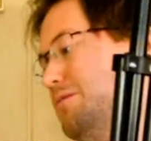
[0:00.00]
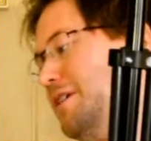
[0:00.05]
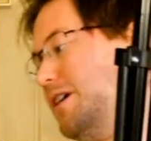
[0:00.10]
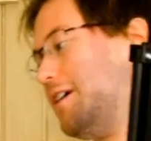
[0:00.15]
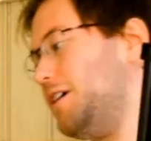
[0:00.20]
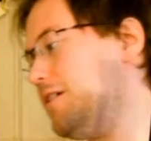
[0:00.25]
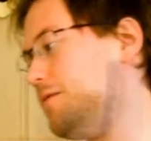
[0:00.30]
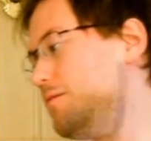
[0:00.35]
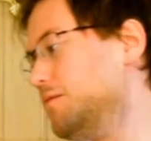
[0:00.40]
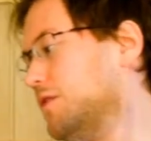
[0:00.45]

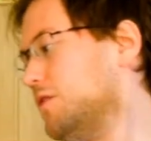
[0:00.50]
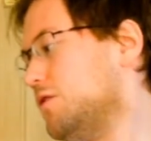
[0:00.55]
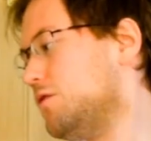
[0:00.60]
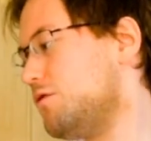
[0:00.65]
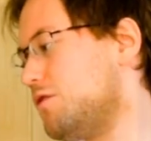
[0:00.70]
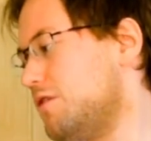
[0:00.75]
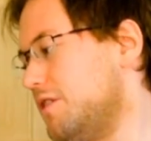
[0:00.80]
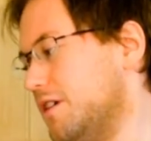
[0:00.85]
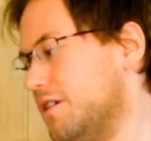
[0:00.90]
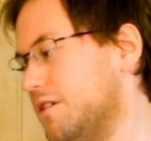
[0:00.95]
by
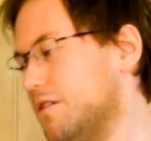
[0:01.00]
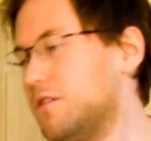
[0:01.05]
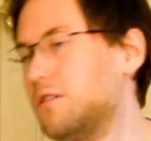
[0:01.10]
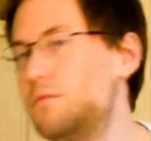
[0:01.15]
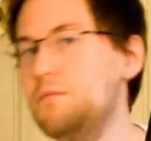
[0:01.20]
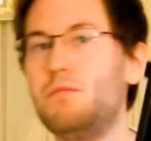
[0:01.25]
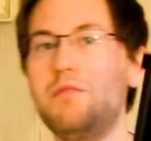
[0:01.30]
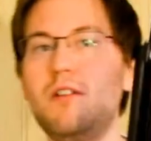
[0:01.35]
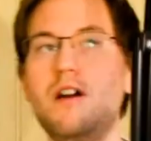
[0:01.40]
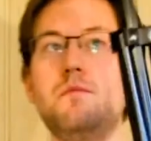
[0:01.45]
using
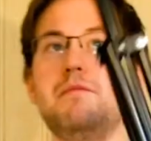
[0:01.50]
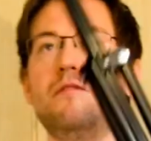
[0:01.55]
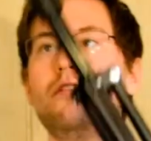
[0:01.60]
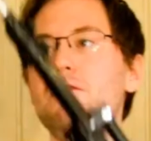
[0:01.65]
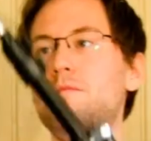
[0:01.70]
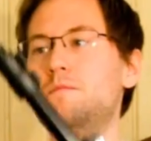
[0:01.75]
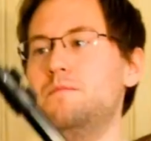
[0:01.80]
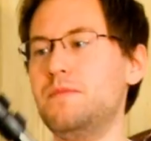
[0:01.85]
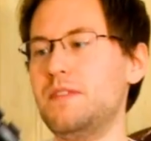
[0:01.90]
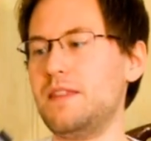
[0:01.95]
some
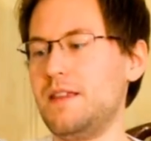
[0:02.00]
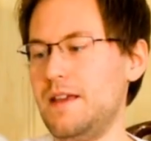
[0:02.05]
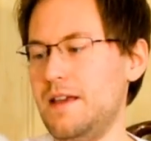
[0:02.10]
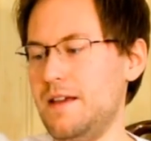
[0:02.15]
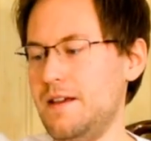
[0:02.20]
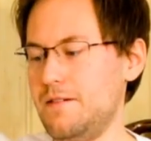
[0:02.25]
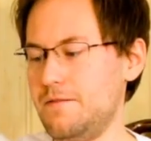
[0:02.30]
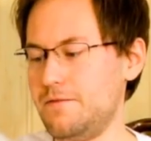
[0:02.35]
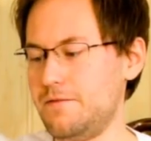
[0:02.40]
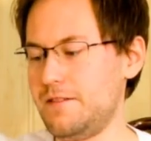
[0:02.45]
proper
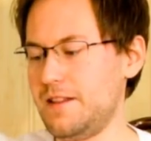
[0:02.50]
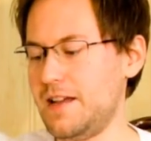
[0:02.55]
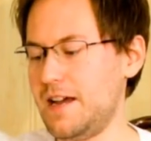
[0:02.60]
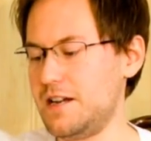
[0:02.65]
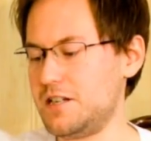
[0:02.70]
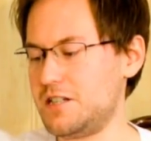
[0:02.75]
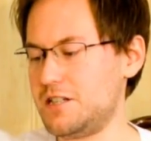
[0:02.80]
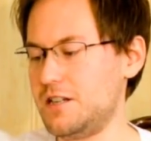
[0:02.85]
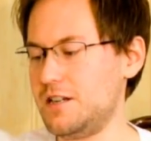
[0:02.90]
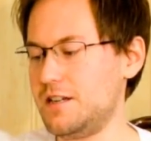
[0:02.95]

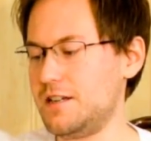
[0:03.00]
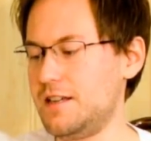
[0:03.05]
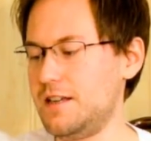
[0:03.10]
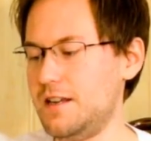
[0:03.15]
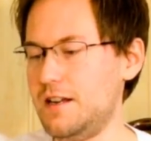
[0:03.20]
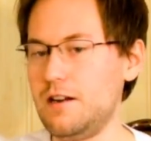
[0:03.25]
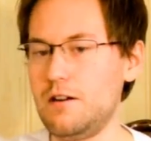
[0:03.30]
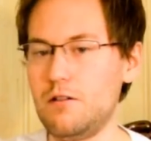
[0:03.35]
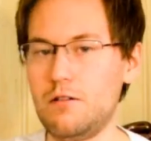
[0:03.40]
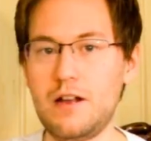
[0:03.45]
flash
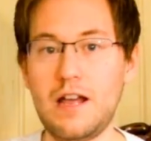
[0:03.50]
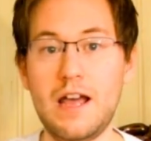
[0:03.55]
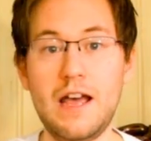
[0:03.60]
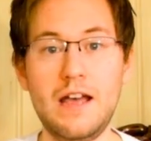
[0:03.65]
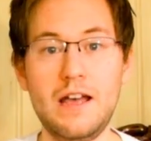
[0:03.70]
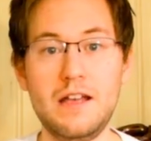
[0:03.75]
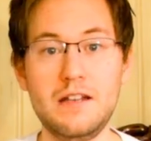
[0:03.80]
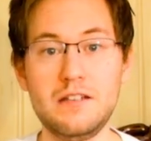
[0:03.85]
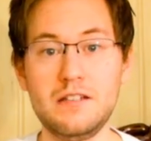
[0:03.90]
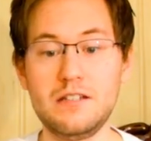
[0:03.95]
gear.
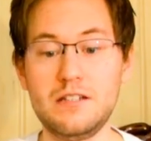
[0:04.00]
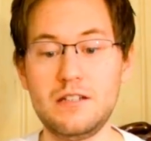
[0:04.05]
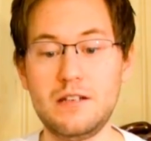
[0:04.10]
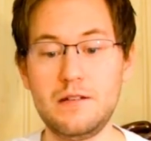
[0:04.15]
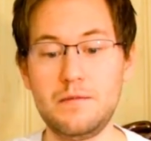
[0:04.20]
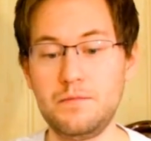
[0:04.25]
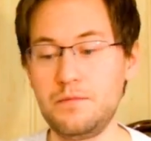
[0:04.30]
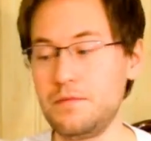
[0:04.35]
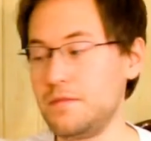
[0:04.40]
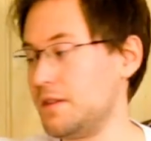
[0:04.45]
And
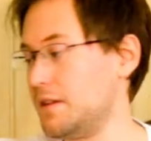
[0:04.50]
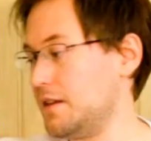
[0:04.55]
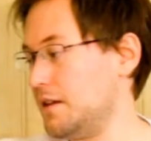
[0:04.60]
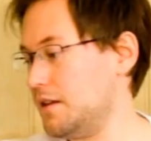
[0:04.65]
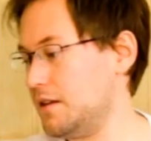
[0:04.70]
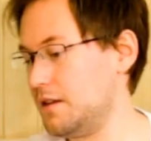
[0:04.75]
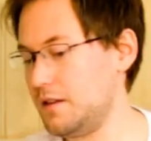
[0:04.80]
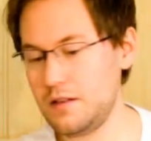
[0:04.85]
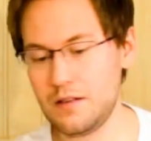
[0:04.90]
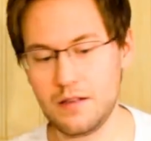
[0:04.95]

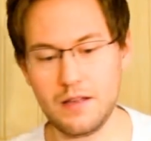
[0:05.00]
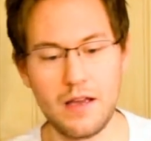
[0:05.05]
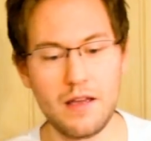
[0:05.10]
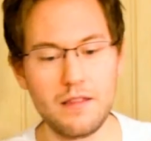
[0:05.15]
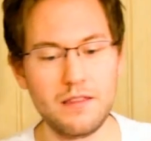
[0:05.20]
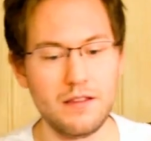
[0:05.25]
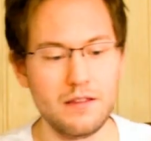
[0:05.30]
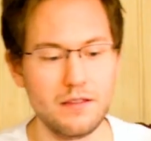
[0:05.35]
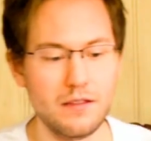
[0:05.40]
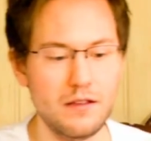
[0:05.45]
yeah,
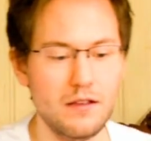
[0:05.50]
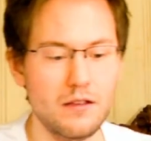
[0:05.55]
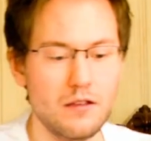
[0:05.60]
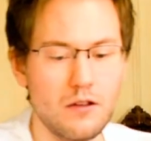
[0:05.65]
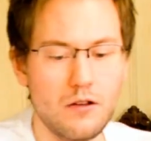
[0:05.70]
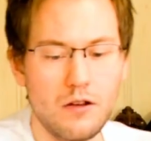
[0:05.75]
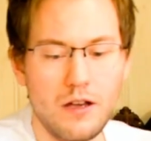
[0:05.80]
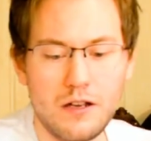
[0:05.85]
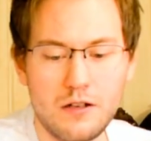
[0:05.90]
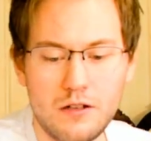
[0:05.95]
I think
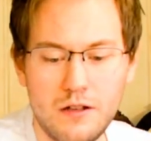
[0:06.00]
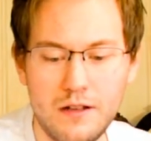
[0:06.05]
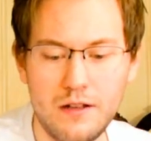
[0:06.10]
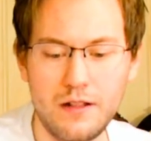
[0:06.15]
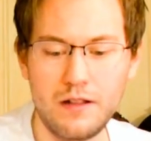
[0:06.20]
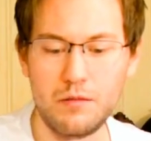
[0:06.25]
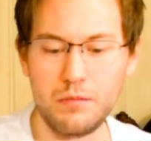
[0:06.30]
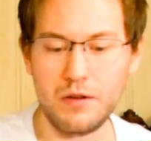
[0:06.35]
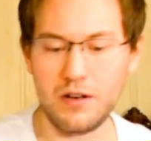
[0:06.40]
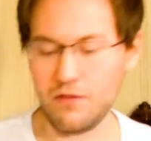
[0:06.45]
these are actually
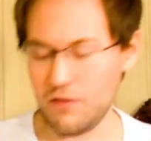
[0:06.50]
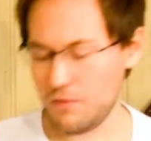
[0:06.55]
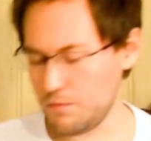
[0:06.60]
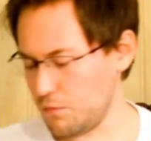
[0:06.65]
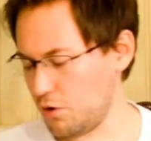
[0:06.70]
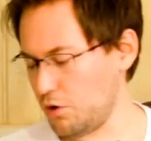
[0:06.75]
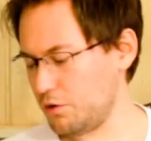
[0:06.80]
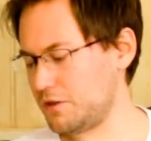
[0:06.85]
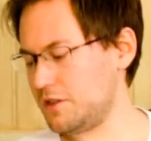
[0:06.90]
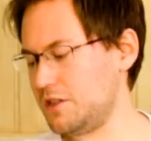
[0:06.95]
a little bit of a
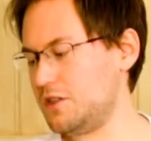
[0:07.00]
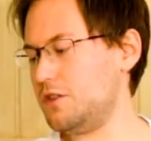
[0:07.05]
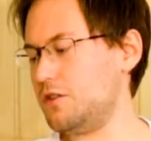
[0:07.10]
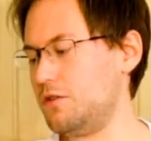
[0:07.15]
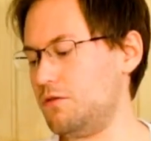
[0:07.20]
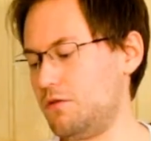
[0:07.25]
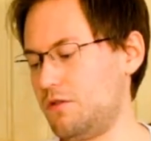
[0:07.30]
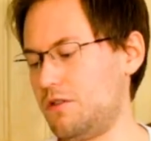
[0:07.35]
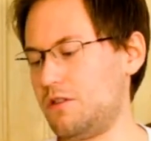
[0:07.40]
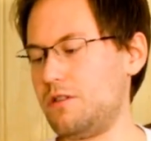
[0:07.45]

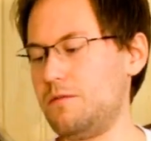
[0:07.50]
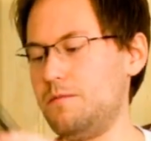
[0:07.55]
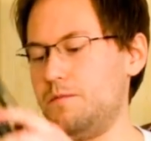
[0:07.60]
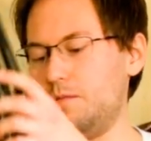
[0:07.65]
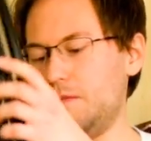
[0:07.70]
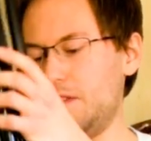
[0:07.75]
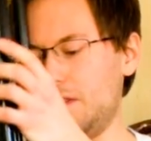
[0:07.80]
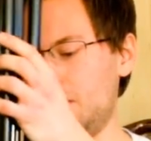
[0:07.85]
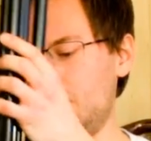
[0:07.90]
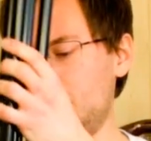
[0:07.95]
multi-use
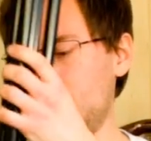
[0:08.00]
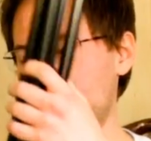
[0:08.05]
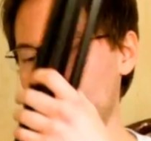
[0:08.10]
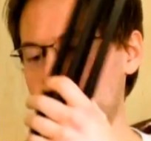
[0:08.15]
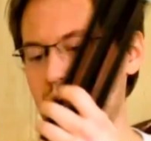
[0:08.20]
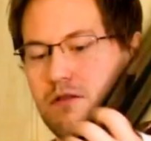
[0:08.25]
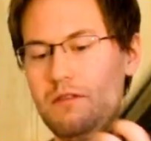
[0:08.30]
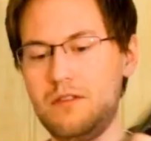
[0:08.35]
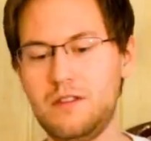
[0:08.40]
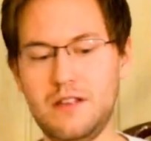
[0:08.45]

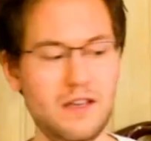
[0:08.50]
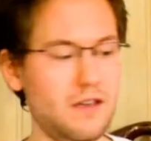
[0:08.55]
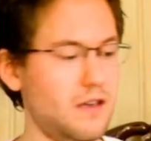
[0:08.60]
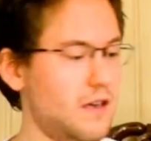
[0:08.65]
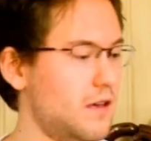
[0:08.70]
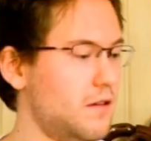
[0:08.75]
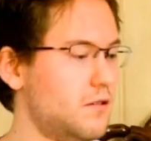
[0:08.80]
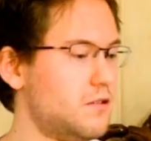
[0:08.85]
sort of thing.